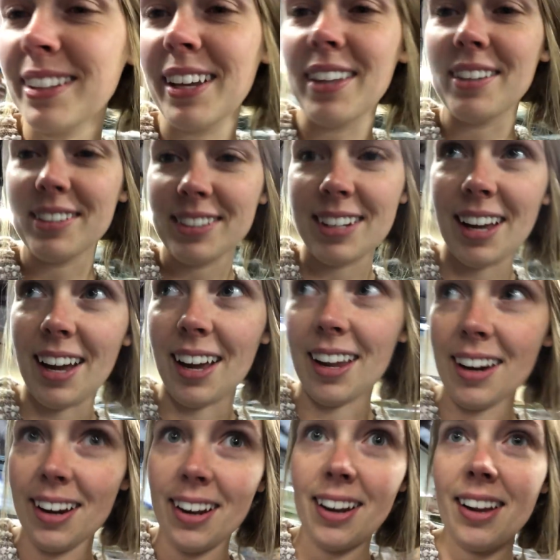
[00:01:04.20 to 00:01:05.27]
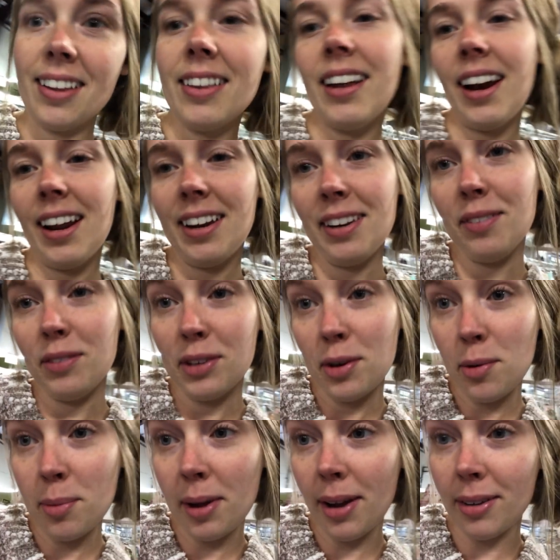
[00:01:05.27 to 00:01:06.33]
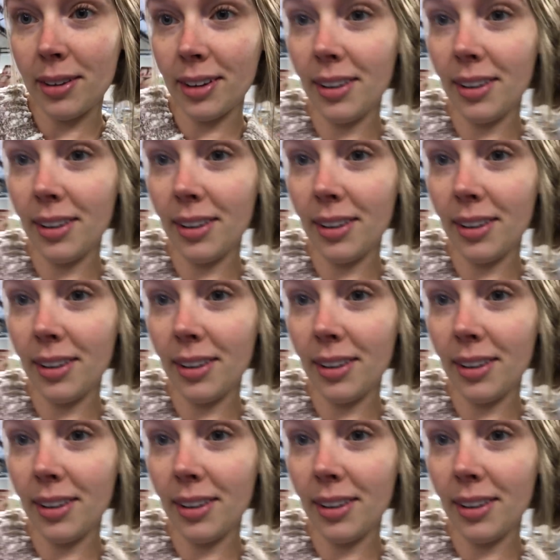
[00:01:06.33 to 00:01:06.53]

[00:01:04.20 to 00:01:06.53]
on the other side that I didn't even know about.